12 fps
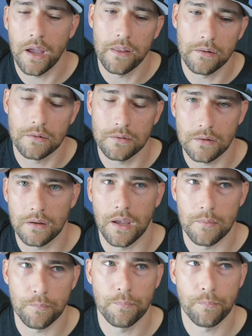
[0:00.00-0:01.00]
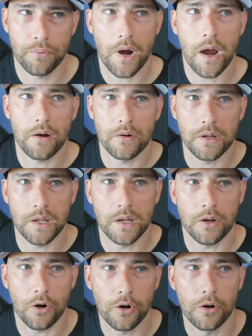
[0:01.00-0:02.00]
And prior to
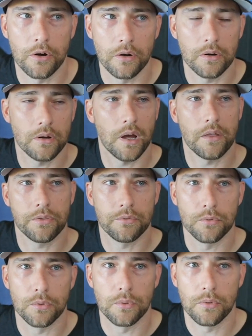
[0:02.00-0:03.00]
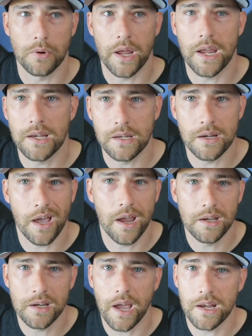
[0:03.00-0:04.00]
getting hurt, I threw
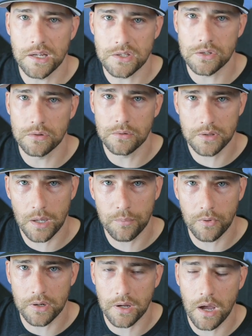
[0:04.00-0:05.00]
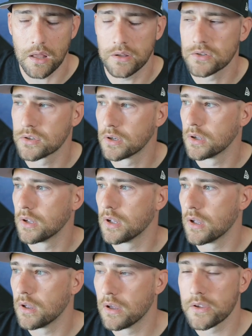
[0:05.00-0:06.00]
89 to 92 at that point in college.
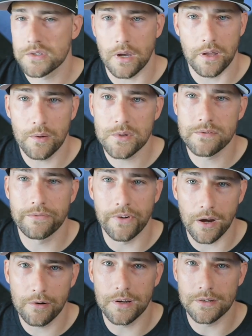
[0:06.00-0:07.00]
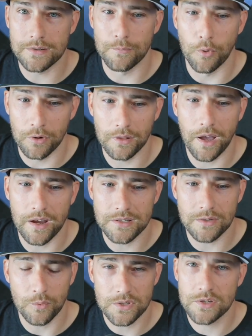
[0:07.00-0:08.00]
So that was very
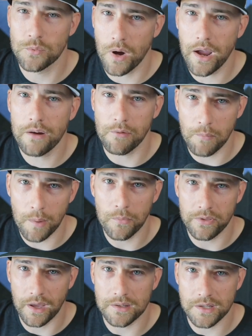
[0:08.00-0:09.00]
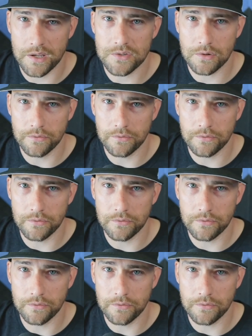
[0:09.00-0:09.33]
demoralizing, which is why I remember that day